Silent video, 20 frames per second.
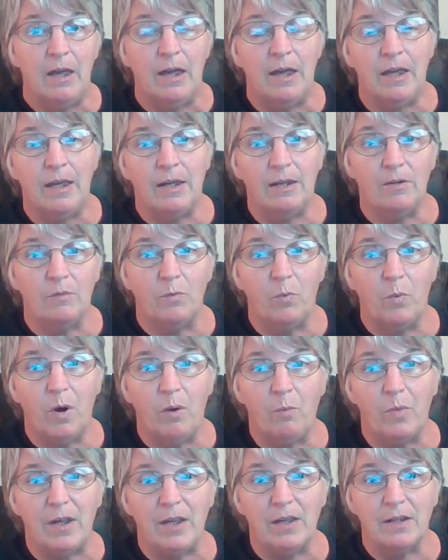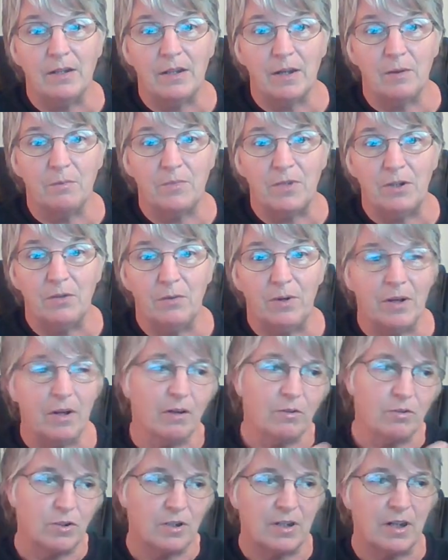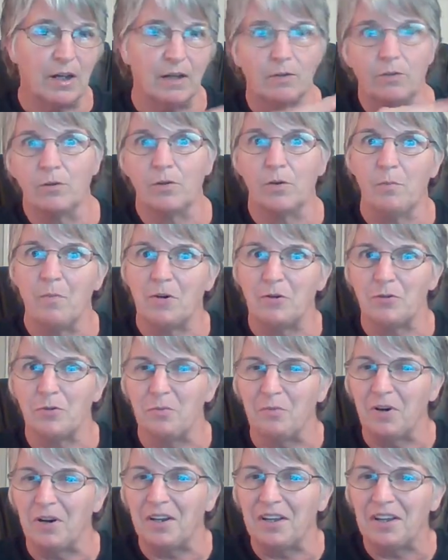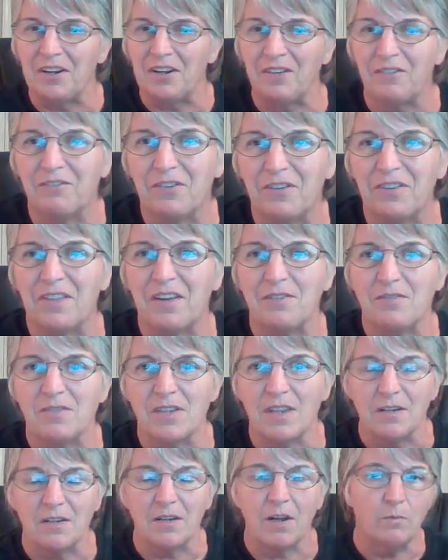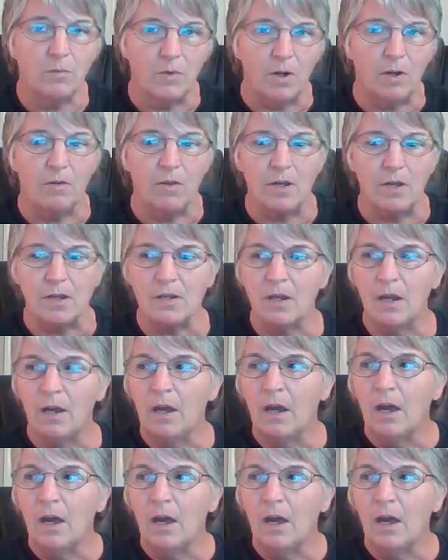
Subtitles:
And what we end up doing, I'll just take a little commercial break here for those that don't know this.